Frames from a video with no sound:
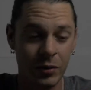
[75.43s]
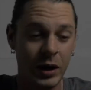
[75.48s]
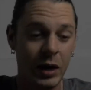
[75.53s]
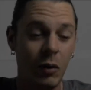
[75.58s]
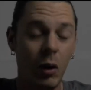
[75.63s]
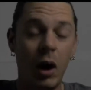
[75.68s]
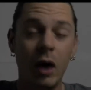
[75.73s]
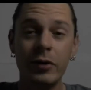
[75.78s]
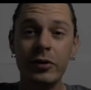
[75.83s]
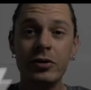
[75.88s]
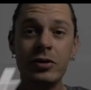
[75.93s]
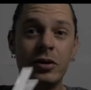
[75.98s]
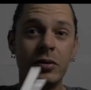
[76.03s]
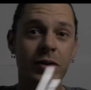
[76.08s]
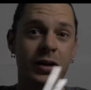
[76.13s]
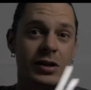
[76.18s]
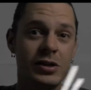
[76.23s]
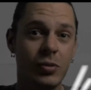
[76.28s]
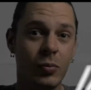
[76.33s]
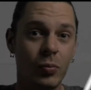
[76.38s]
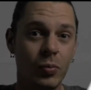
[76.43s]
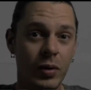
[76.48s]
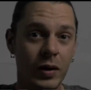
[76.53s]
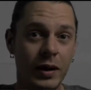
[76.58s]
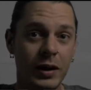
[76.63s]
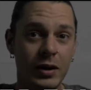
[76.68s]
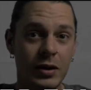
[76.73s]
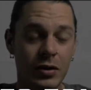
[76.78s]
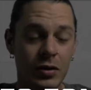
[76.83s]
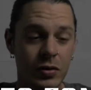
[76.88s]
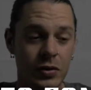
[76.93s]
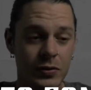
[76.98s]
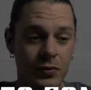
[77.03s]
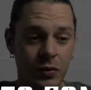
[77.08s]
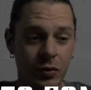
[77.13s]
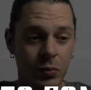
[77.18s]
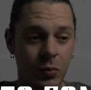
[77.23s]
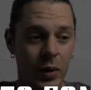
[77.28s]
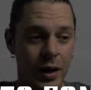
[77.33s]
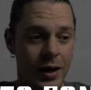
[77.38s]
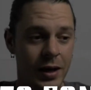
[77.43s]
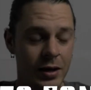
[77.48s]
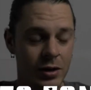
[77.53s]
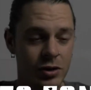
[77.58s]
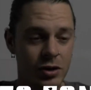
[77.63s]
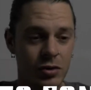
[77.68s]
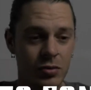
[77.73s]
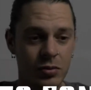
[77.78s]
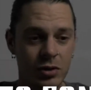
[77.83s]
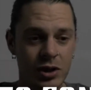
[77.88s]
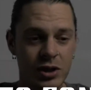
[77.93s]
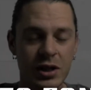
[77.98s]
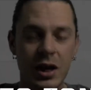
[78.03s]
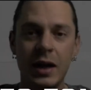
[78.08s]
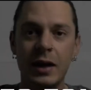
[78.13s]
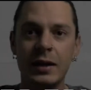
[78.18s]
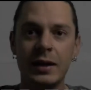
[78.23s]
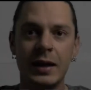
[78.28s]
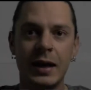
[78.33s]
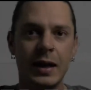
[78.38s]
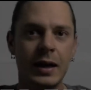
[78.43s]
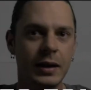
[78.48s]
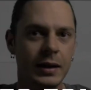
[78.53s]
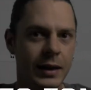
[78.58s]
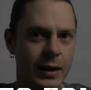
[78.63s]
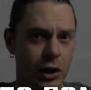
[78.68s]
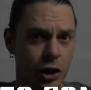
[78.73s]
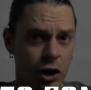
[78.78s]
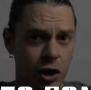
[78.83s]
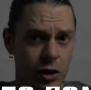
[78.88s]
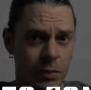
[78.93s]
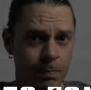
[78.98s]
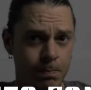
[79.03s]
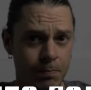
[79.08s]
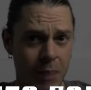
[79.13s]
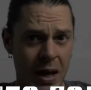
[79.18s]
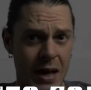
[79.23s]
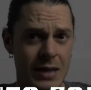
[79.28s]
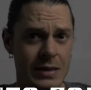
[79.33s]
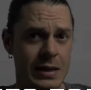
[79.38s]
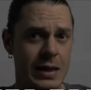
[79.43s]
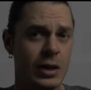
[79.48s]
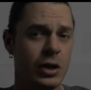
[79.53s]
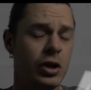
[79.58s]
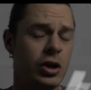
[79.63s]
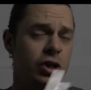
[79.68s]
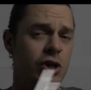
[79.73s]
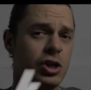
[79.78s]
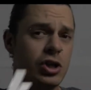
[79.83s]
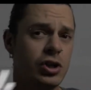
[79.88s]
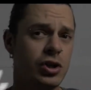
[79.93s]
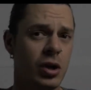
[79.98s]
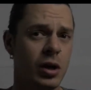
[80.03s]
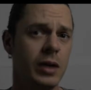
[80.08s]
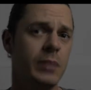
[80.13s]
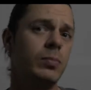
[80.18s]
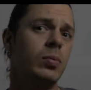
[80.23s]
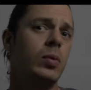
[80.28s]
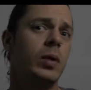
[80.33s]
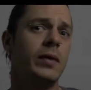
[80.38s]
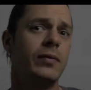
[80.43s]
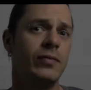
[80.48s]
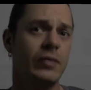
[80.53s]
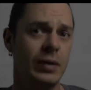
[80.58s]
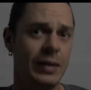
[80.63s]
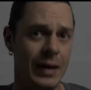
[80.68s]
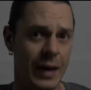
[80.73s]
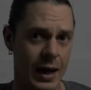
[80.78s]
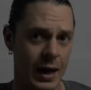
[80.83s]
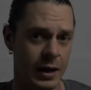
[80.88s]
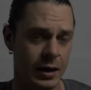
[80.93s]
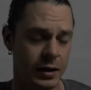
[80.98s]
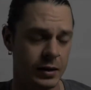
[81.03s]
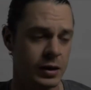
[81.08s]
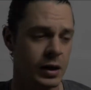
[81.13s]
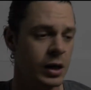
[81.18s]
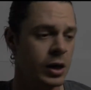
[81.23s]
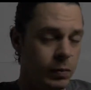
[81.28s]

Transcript: Now, autotone is a really useful way to just kind of get like a good base and a good starting point for an edit.